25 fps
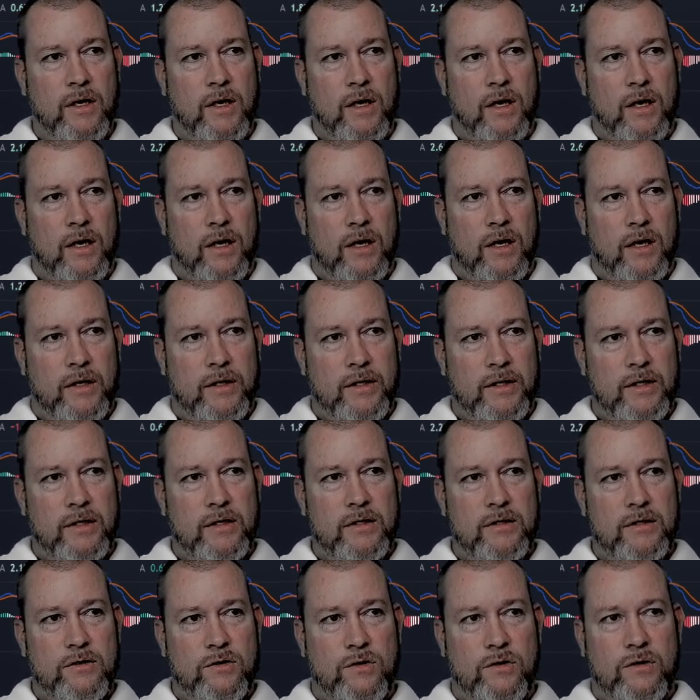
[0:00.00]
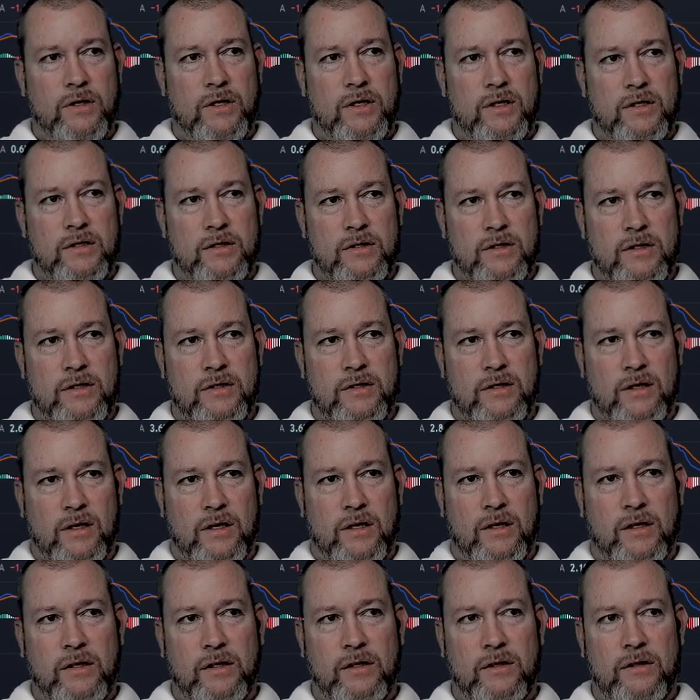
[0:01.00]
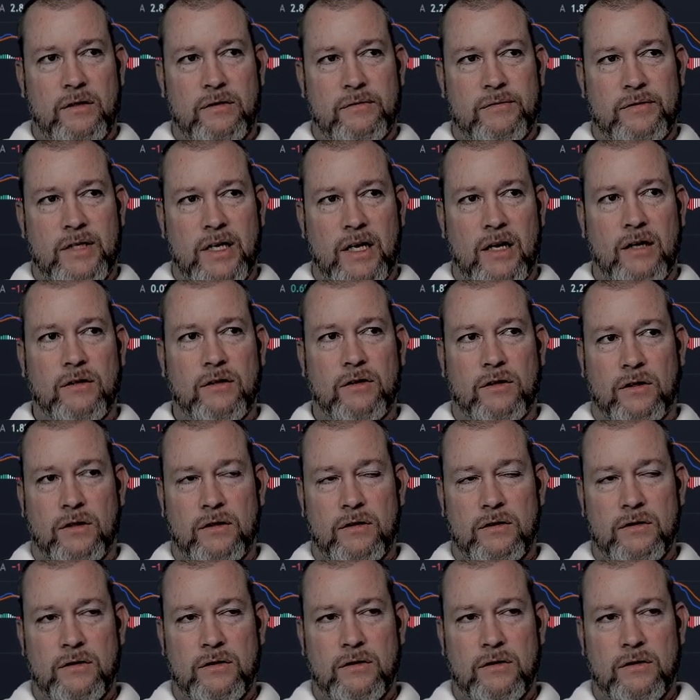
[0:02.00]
it is a clear teller